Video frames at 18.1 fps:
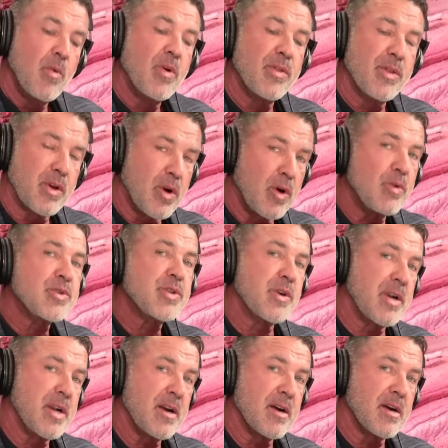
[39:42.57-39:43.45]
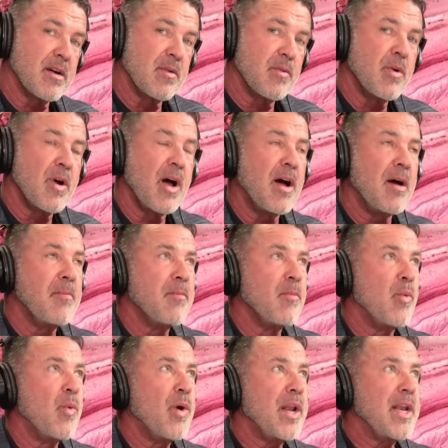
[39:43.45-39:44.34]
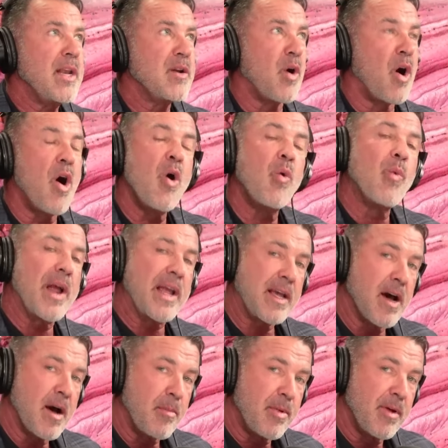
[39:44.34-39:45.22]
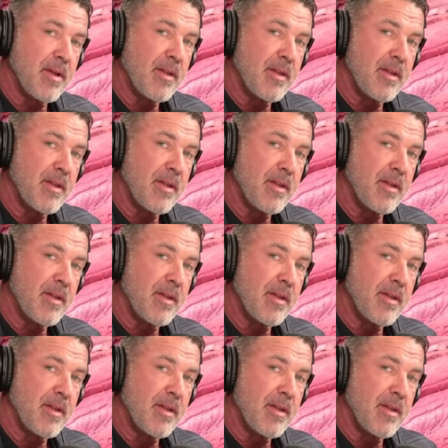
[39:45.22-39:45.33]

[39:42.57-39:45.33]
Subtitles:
with the culture here, we need to all wake up.